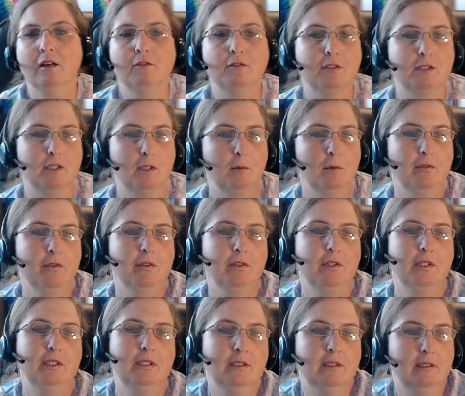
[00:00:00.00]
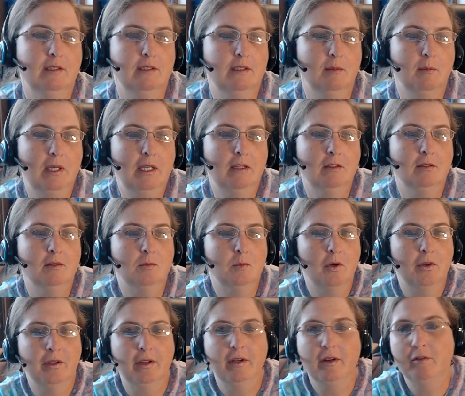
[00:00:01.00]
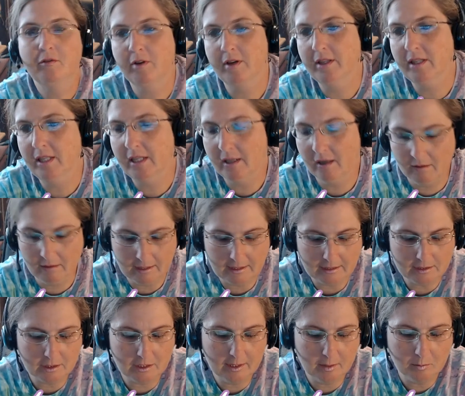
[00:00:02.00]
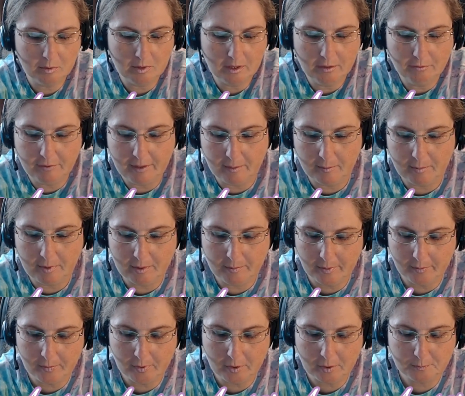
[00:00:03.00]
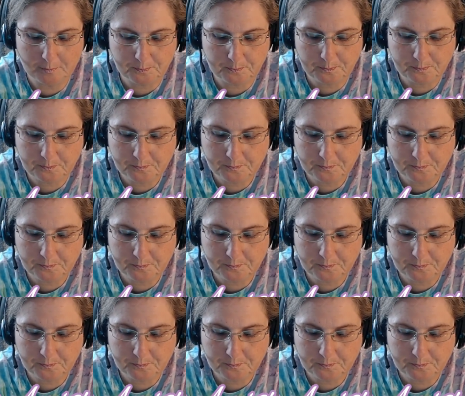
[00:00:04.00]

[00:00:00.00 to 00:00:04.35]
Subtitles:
For some of you, this is somebody who's more than a friend. They are actually a blood family member.